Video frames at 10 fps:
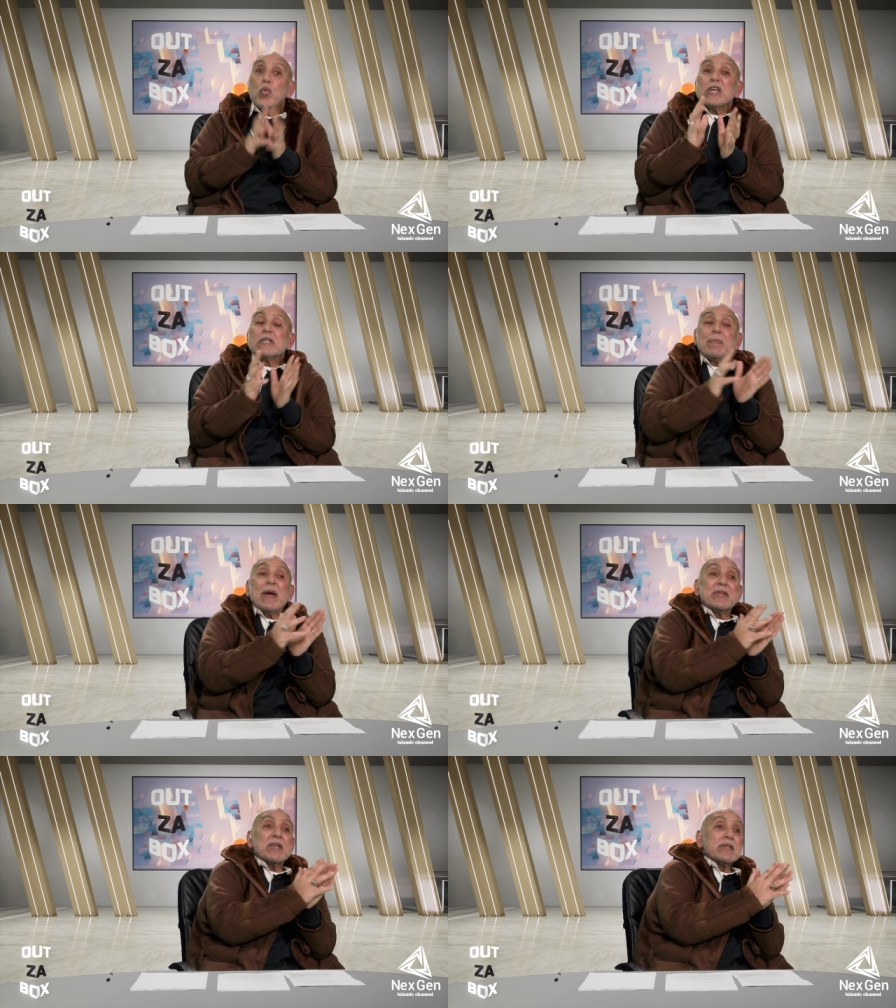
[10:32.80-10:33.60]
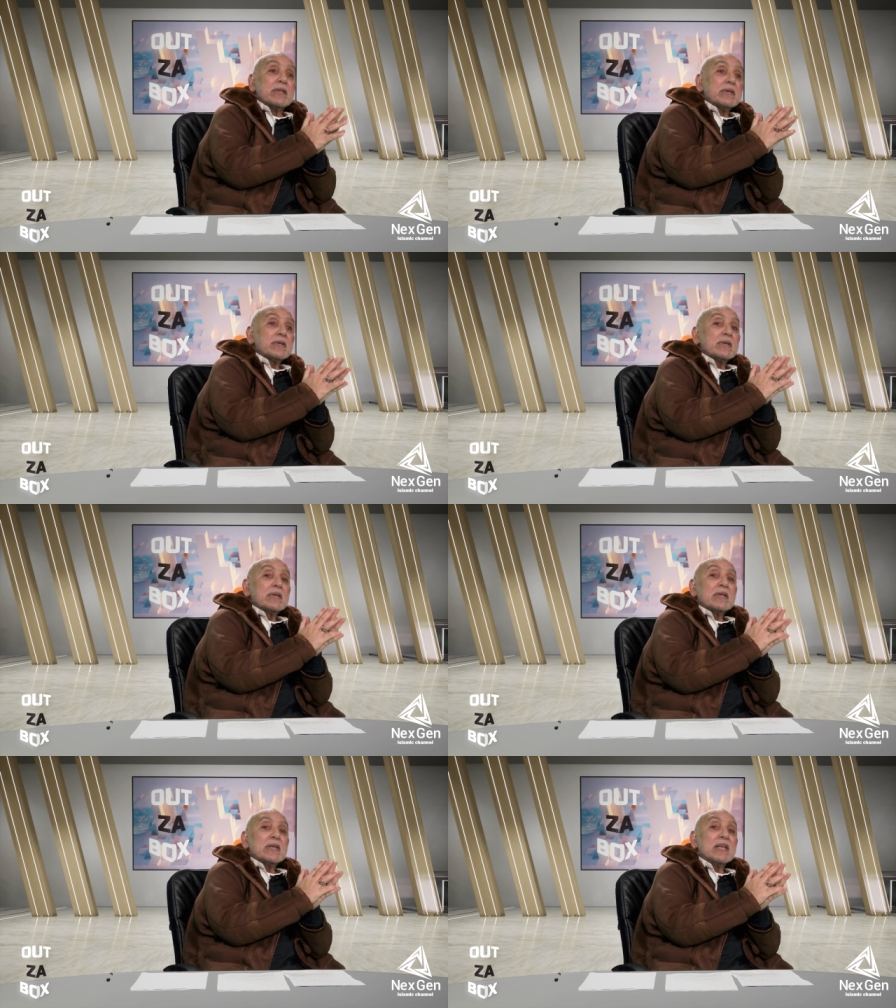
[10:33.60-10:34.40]
We spend it
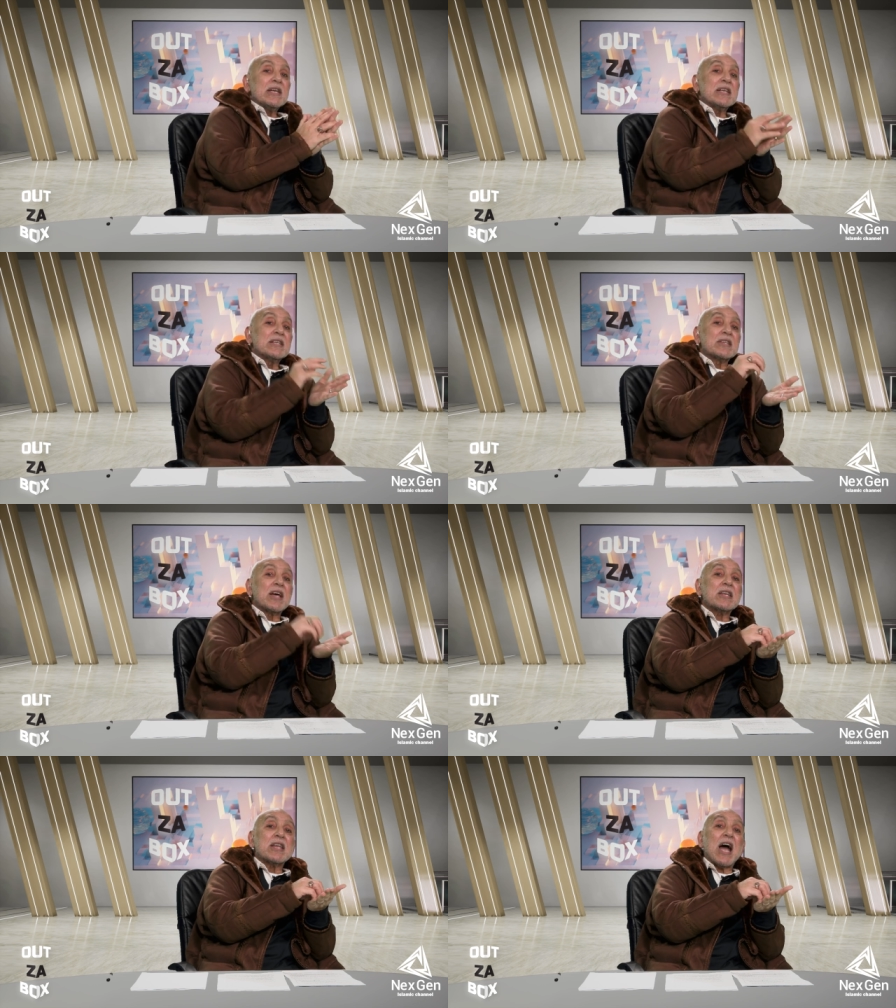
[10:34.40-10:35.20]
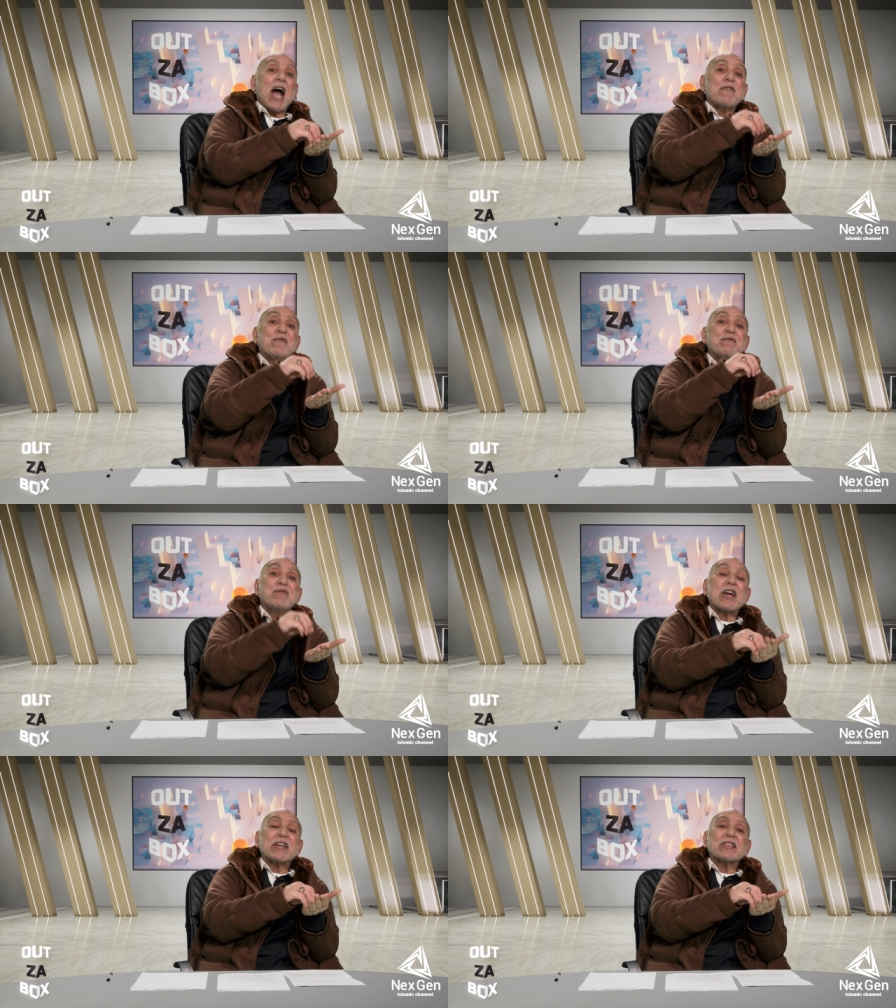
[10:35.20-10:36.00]
in a
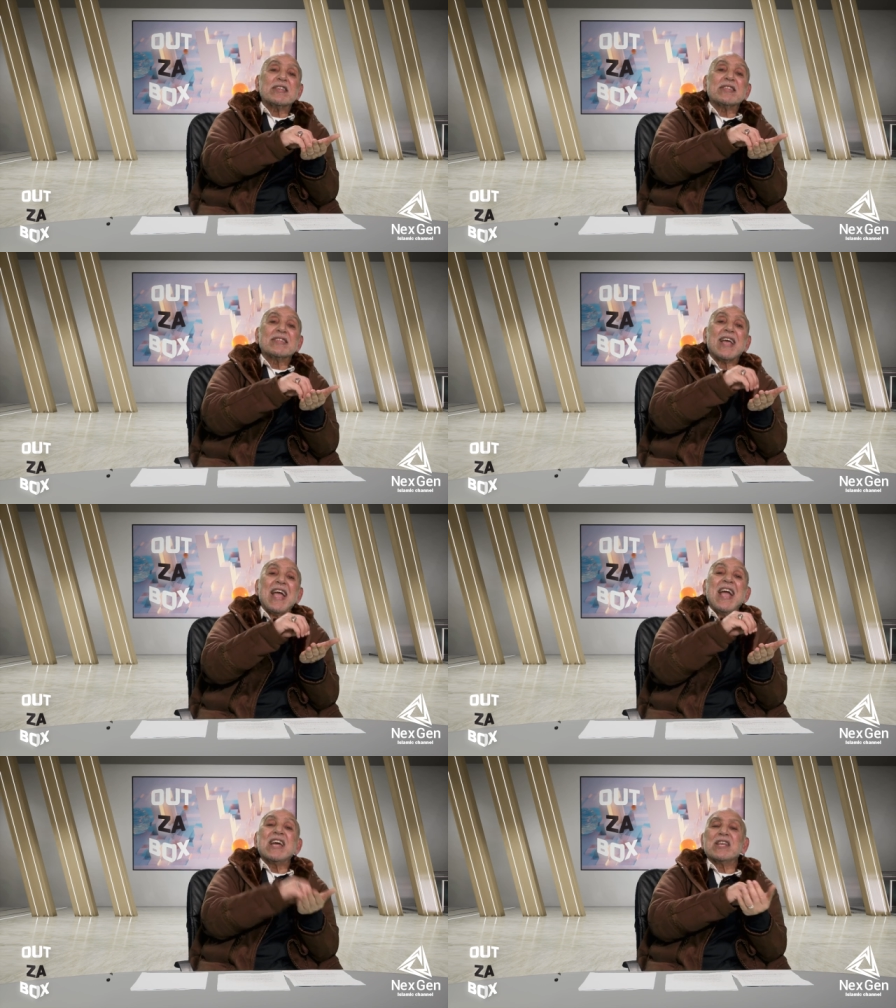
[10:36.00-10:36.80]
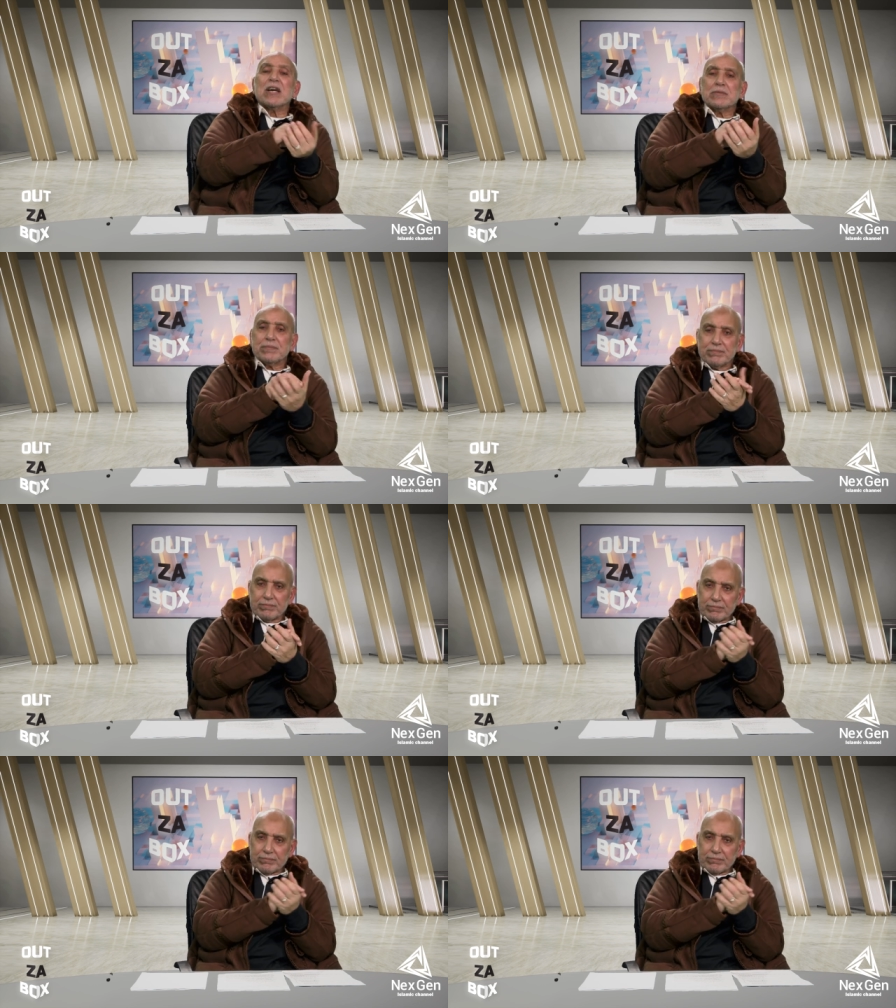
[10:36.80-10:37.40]
non-affected area.